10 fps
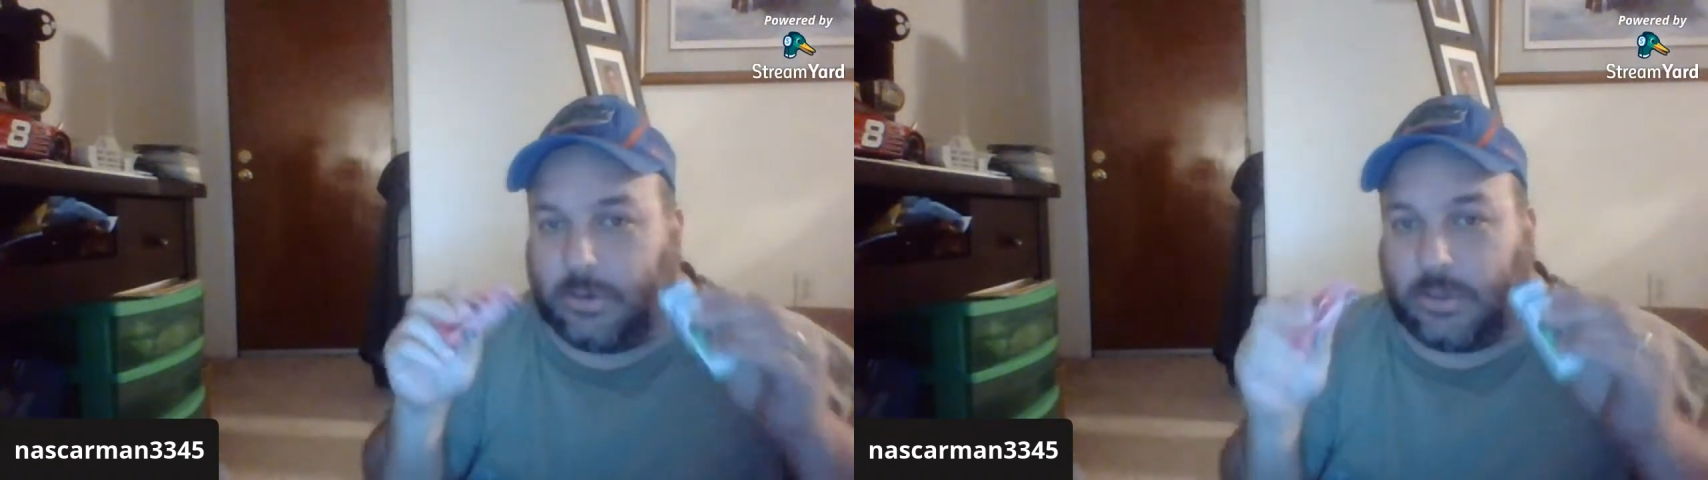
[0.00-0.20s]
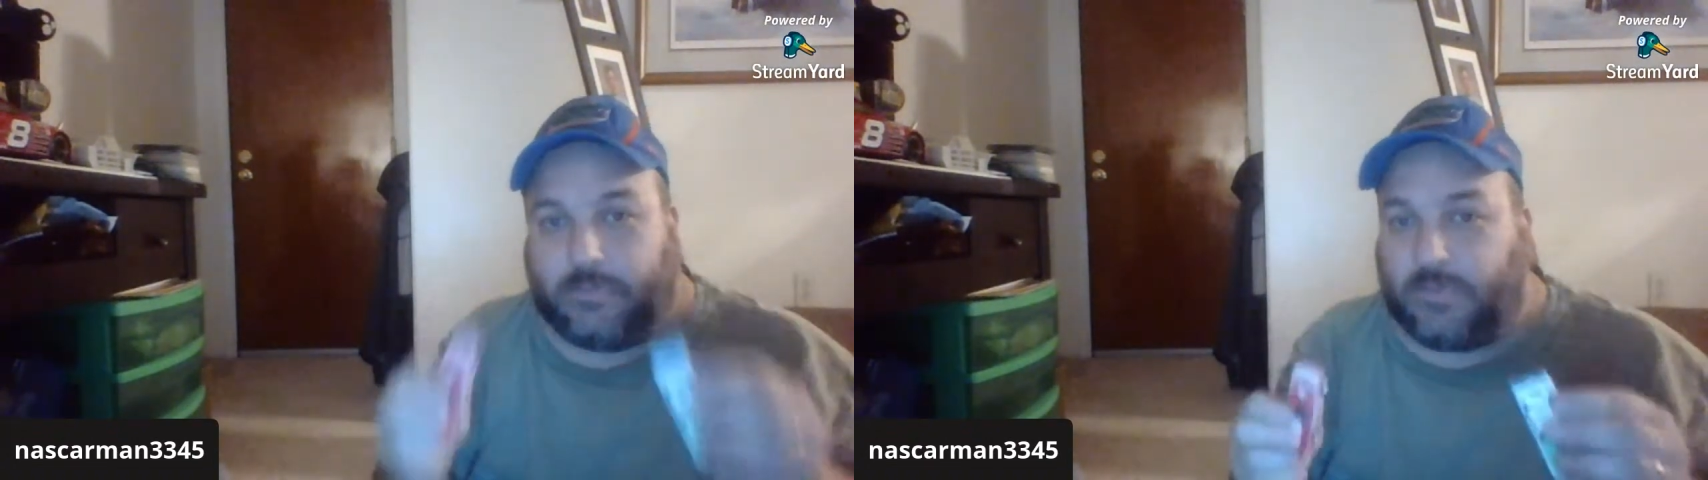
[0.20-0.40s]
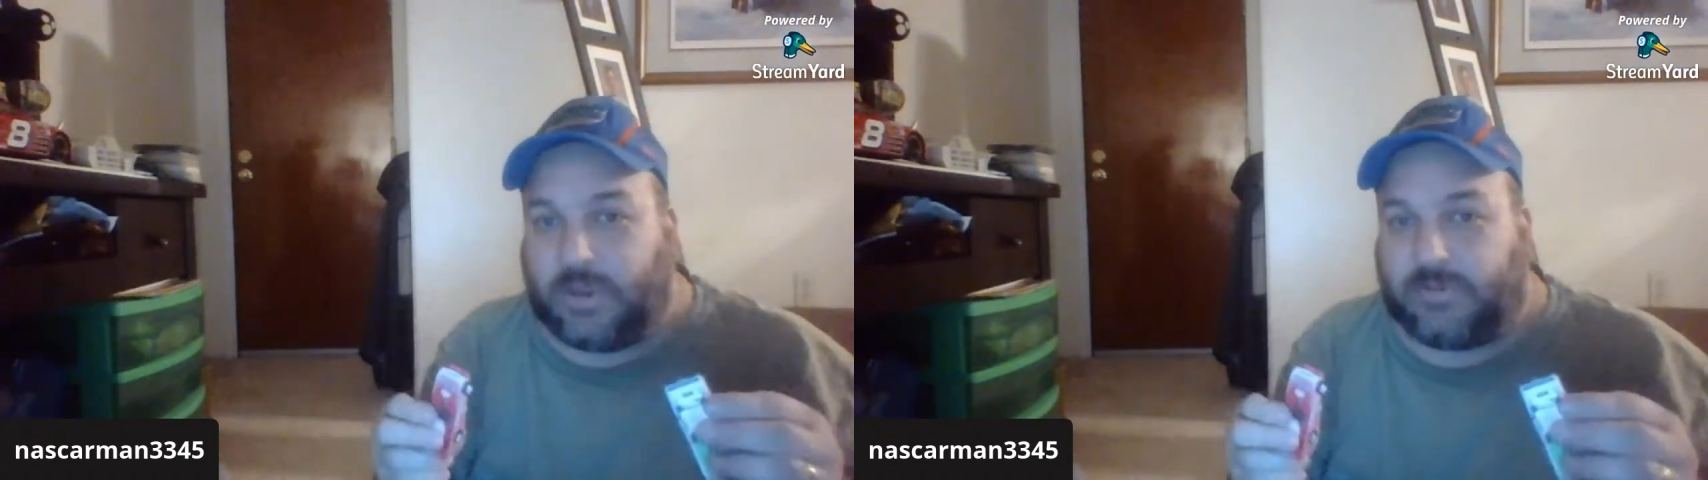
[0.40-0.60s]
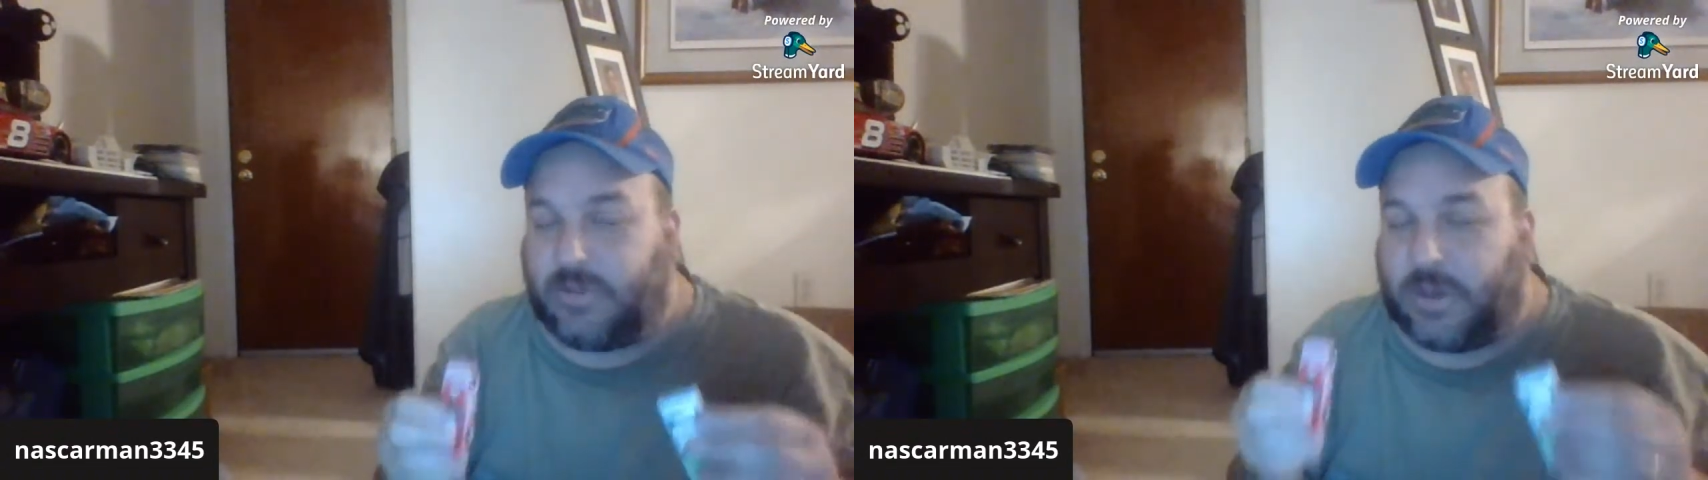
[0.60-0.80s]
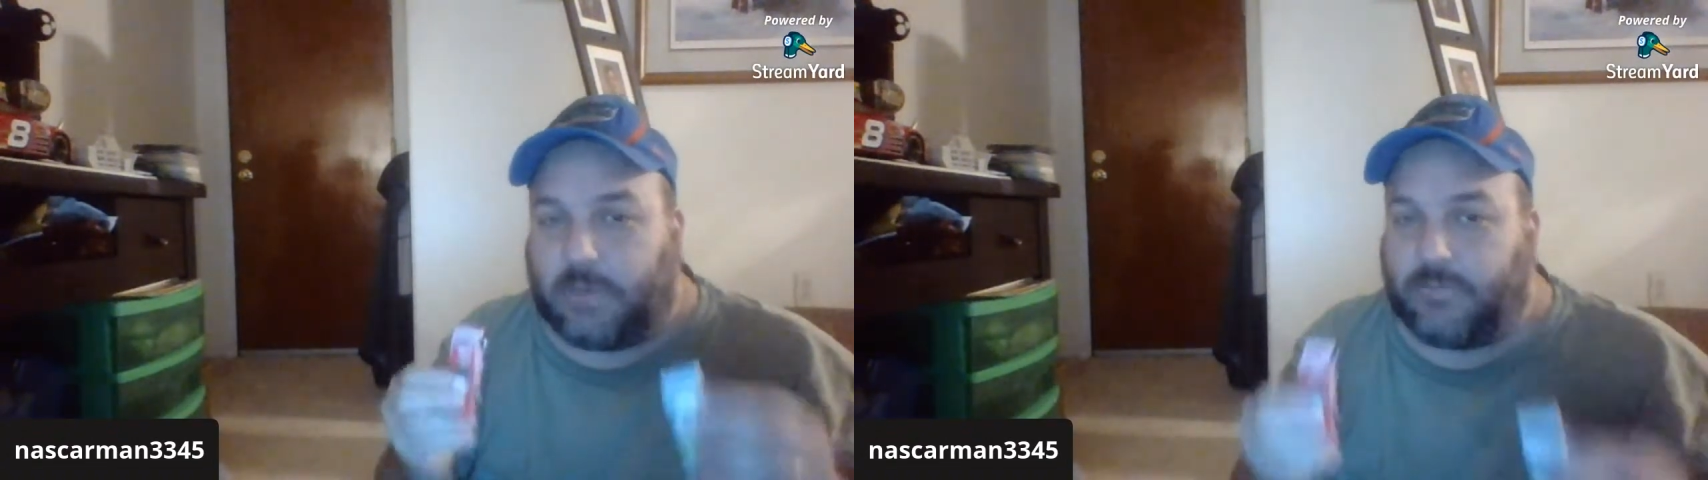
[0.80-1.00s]
They
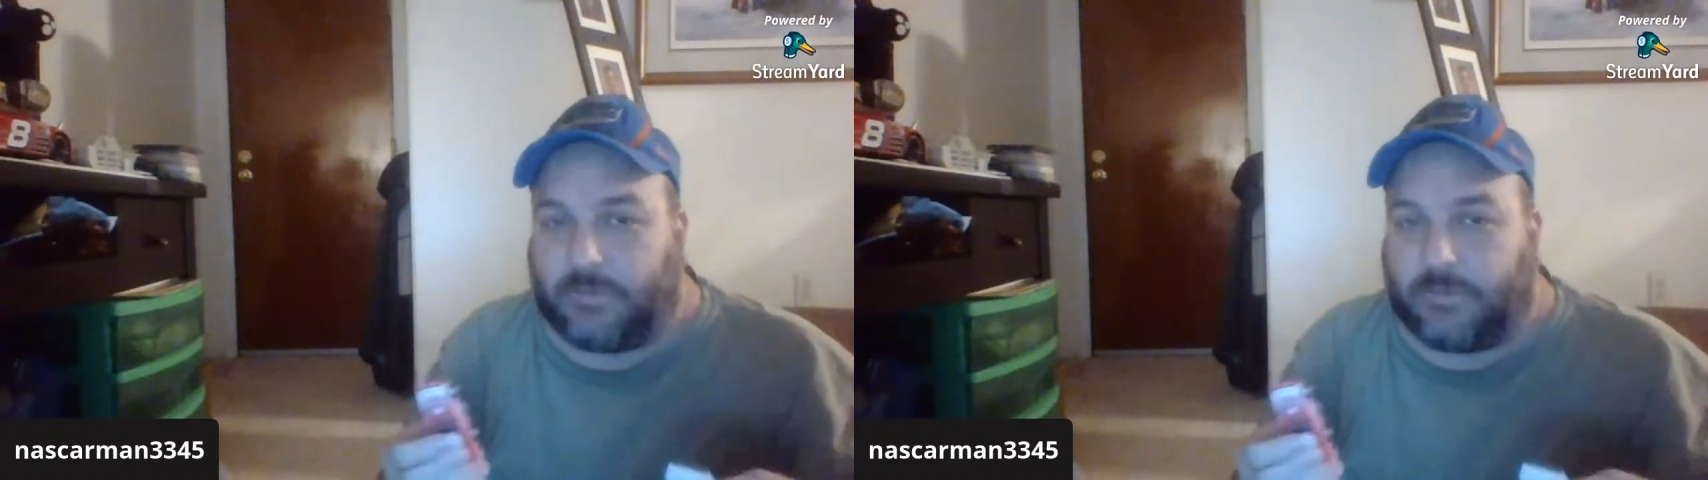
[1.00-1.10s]
race and they run